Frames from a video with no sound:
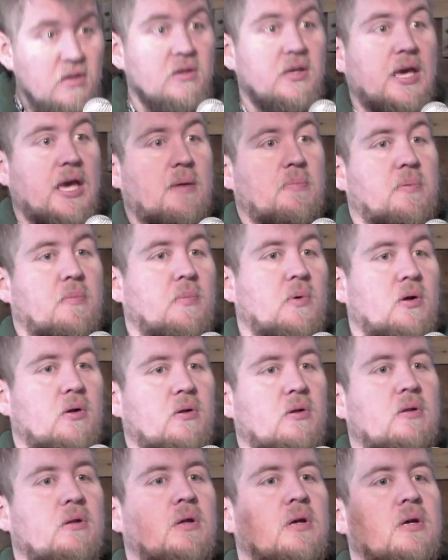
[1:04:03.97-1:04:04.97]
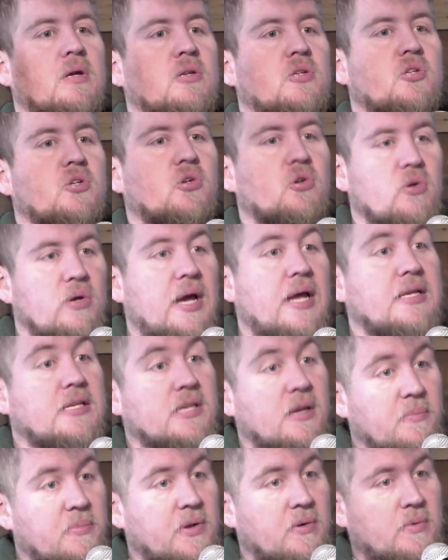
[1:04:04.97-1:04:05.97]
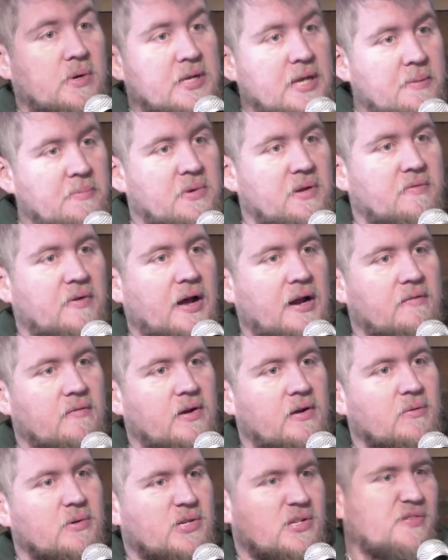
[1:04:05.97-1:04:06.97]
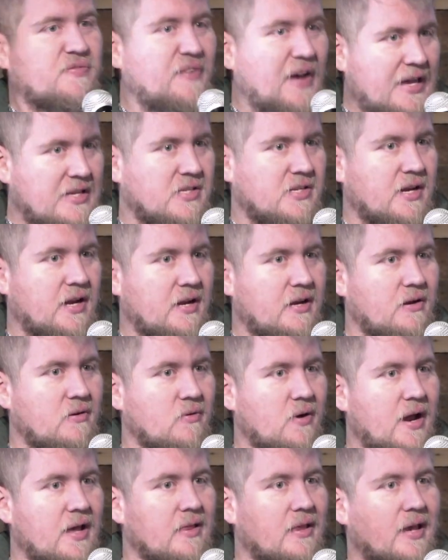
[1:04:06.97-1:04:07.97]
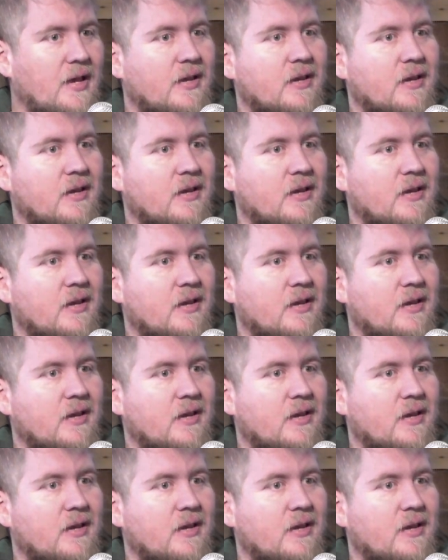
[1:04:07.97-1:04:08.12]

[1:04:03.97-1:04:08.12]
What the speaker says: capable to create something redemptive out of it, which is fascinating, right? Like,